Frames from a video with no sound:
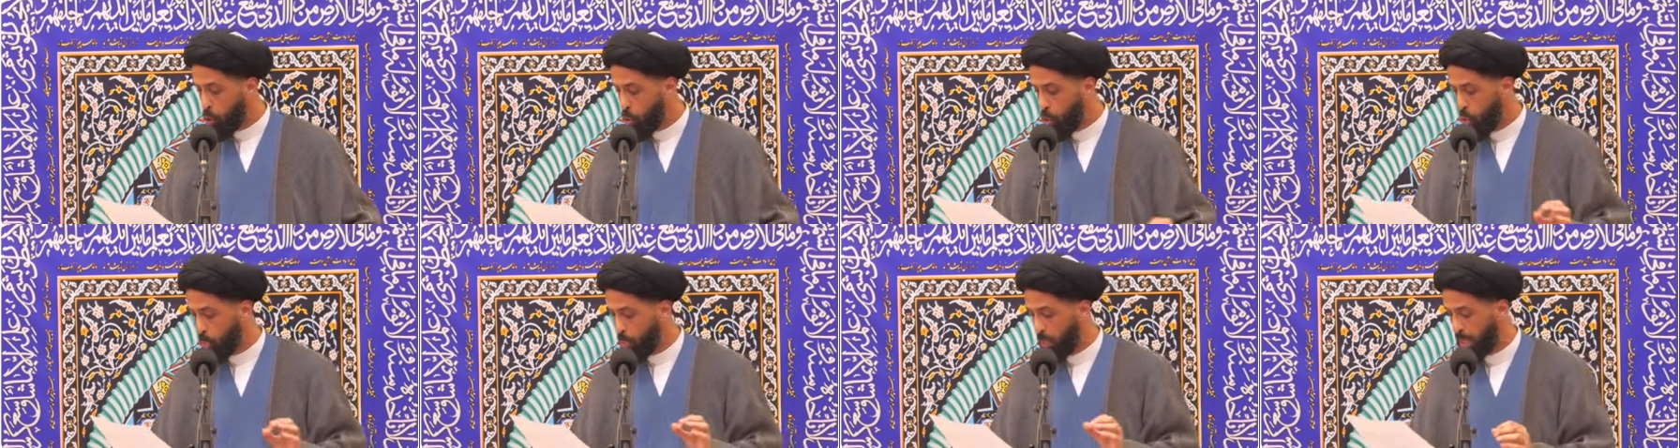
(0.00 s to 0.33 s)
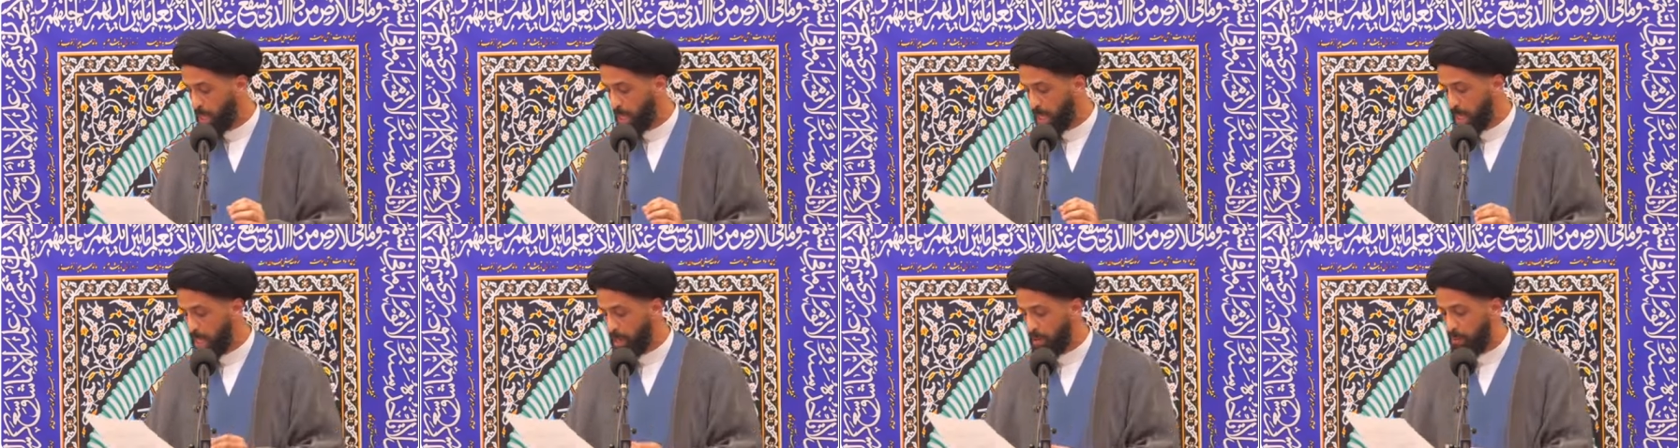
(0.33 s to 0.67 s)
you who
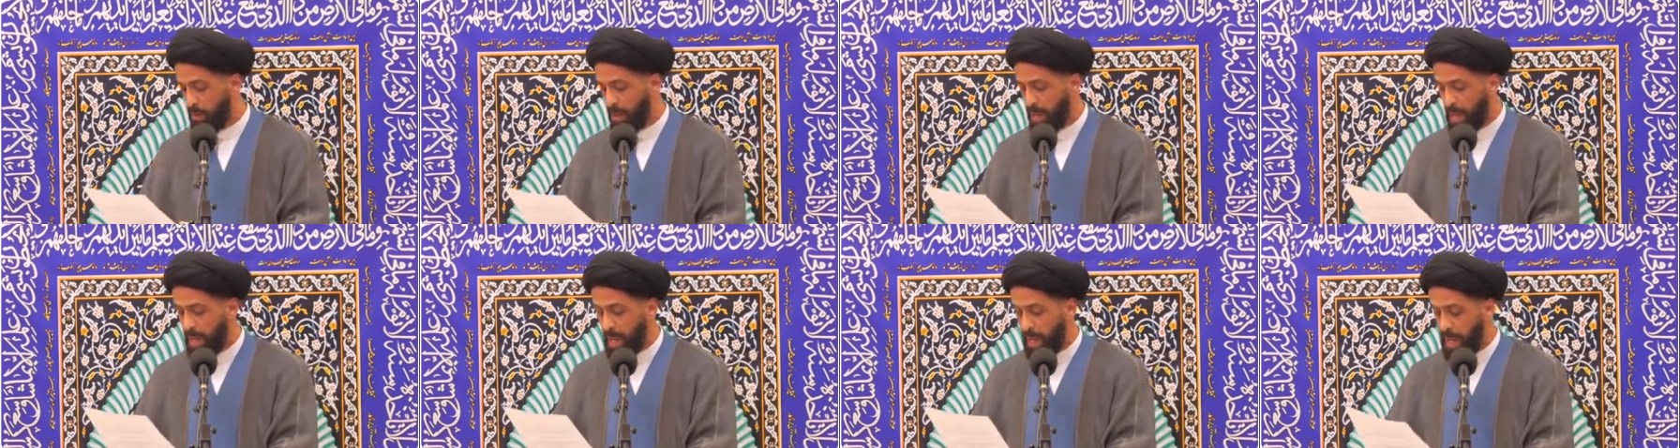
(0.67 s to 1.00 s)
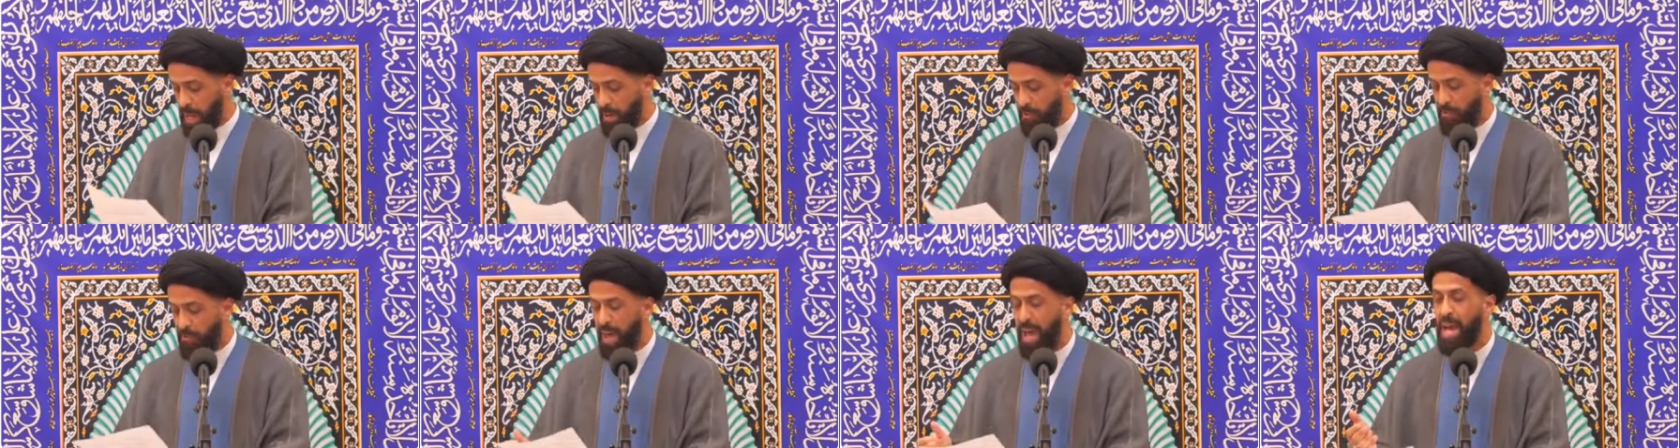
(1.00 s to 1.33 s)
believe,
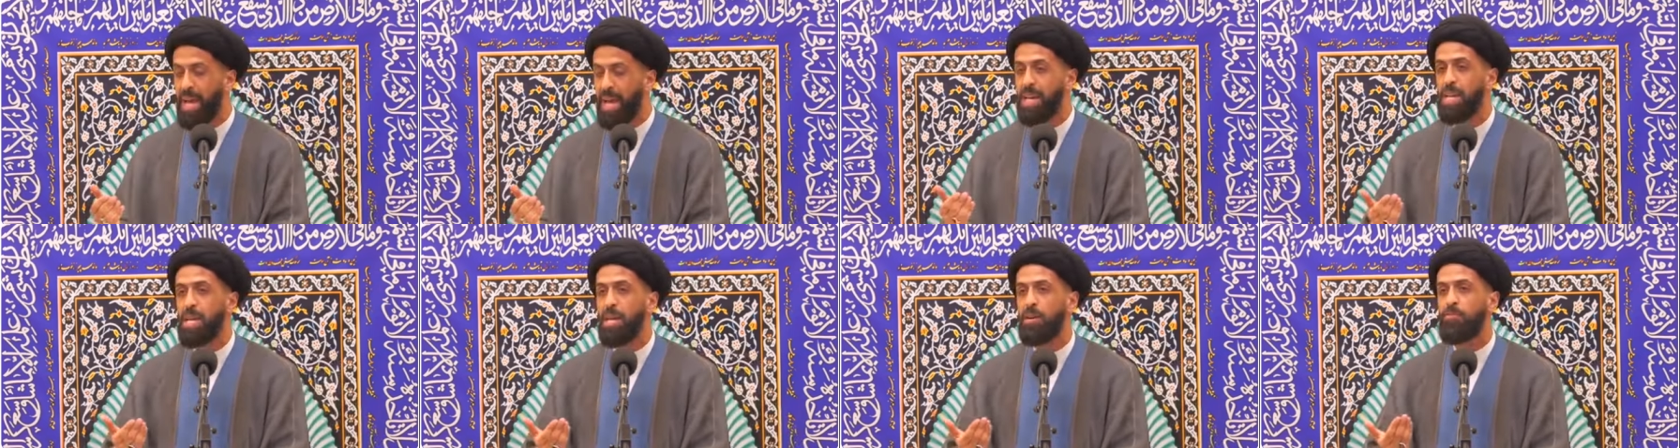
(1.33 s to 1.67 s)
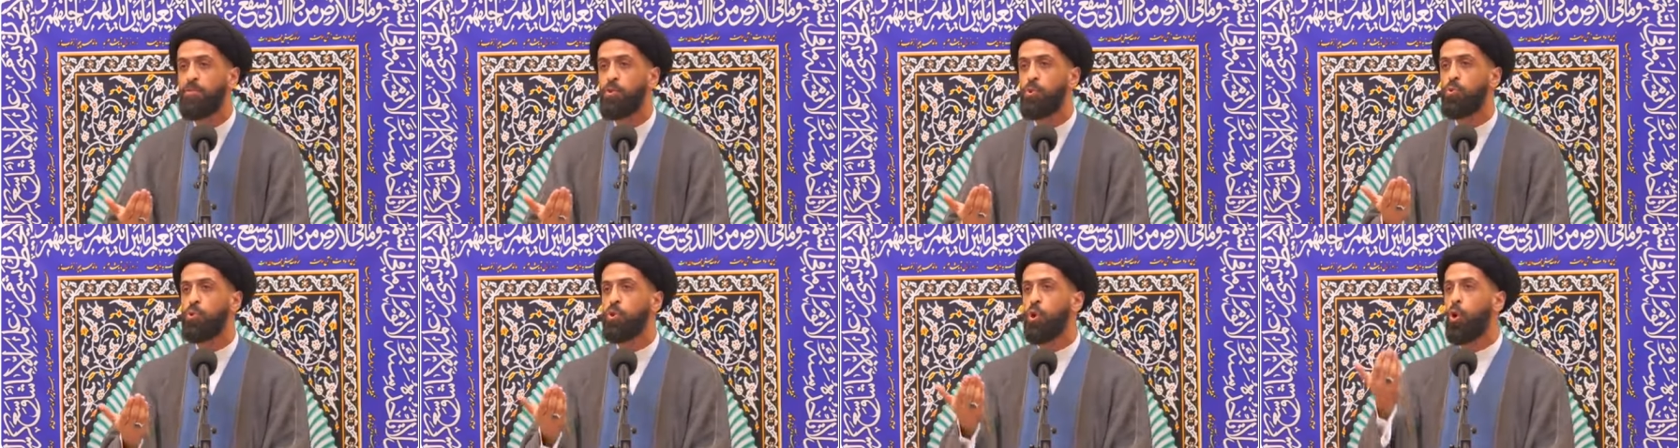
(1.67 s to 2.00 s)
if any
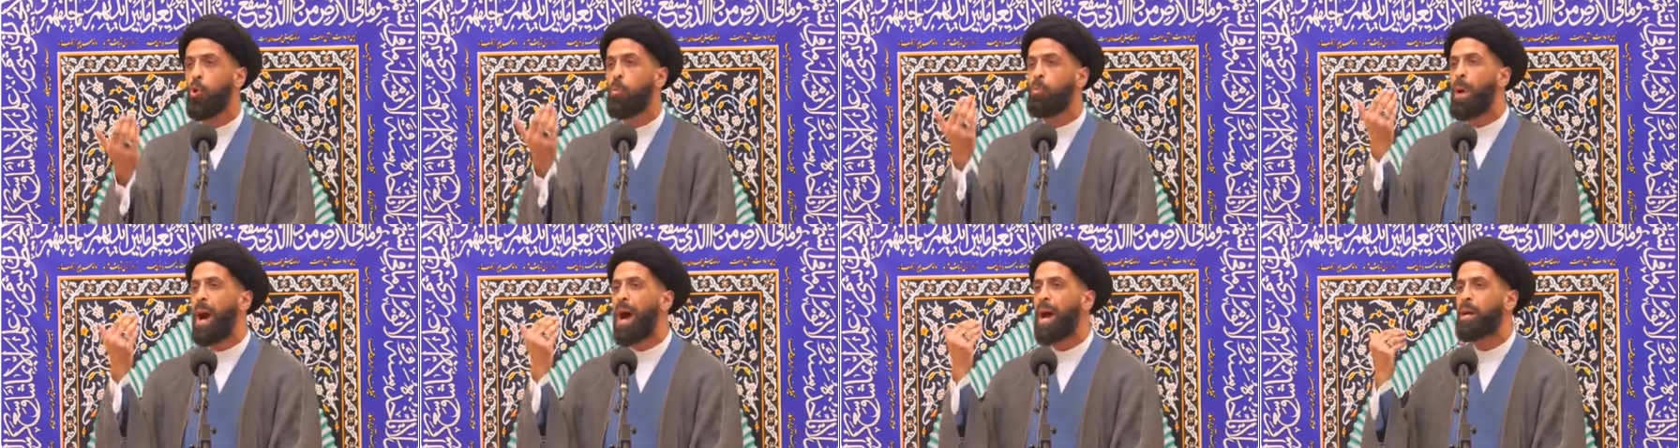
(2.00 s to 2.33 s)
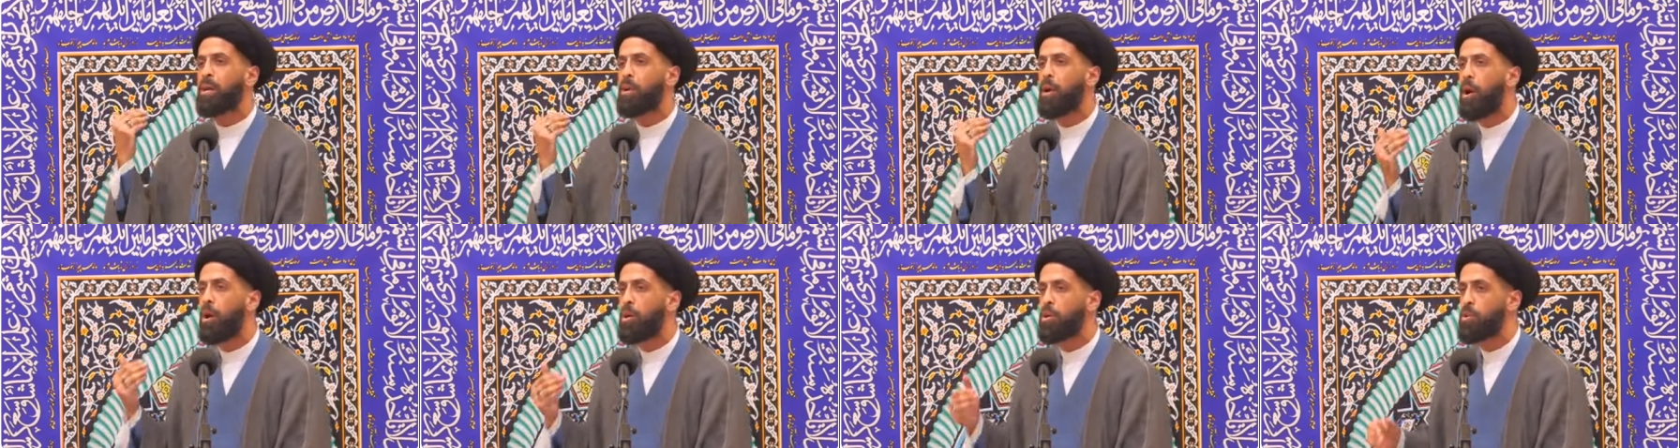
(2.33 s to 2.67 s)
of you go
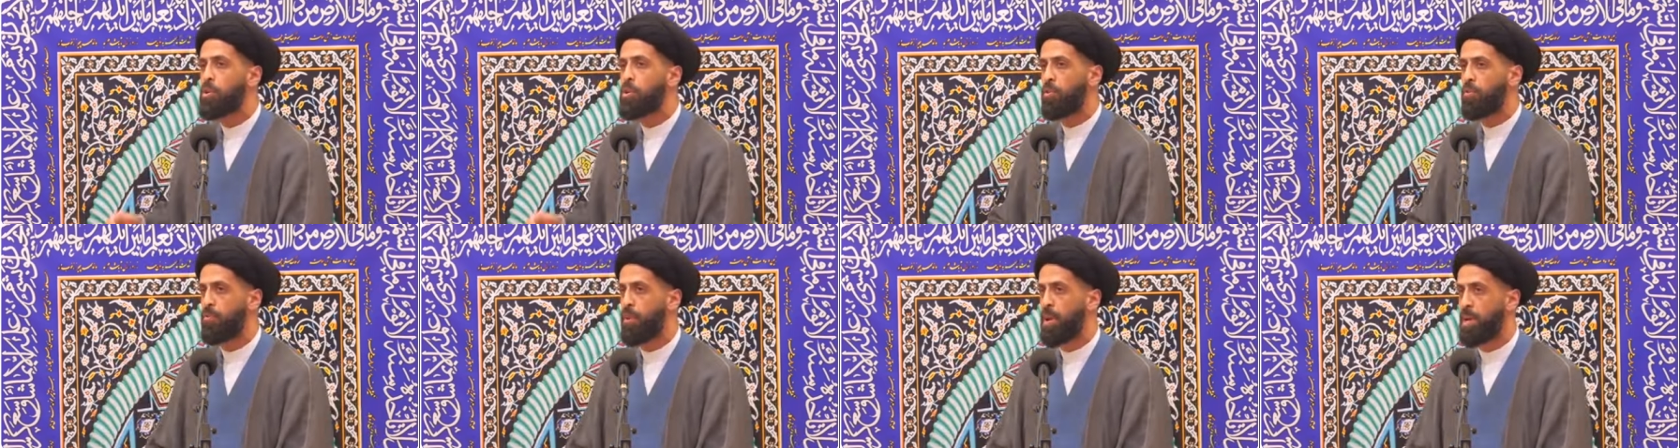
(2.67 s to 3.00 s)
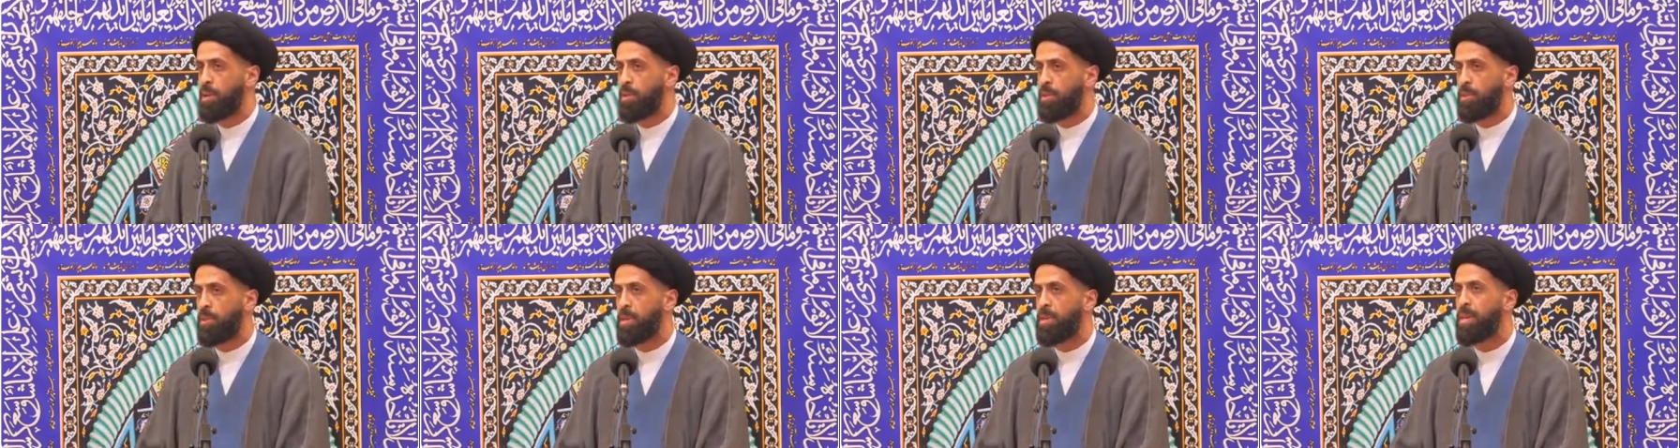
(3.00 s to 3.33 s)
back on your
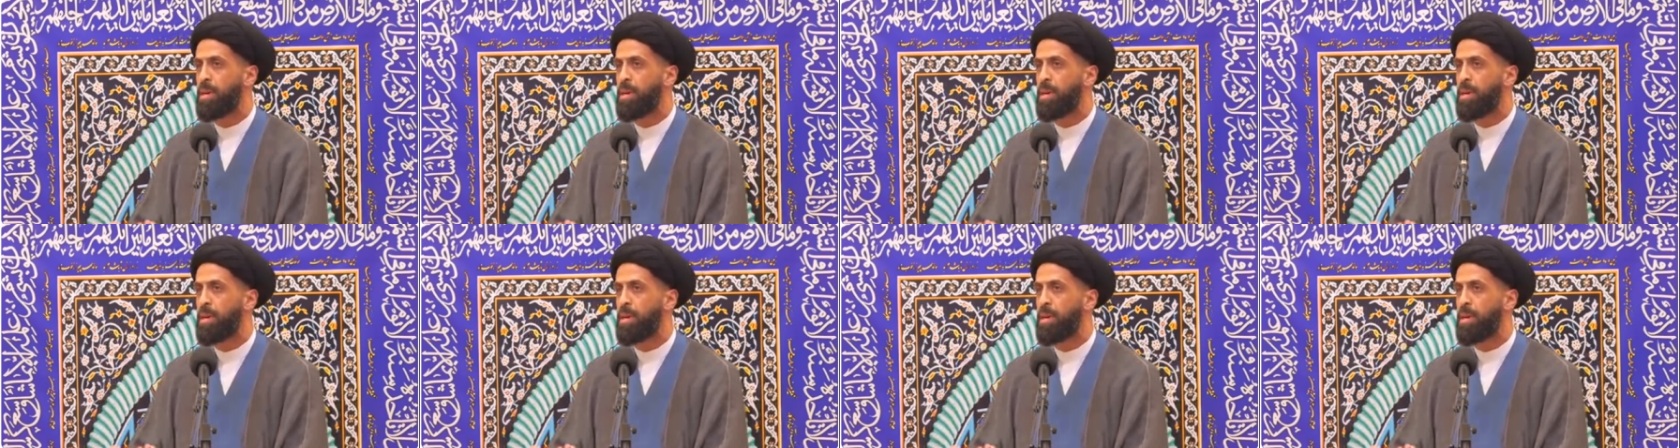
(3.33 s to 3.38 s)
faith,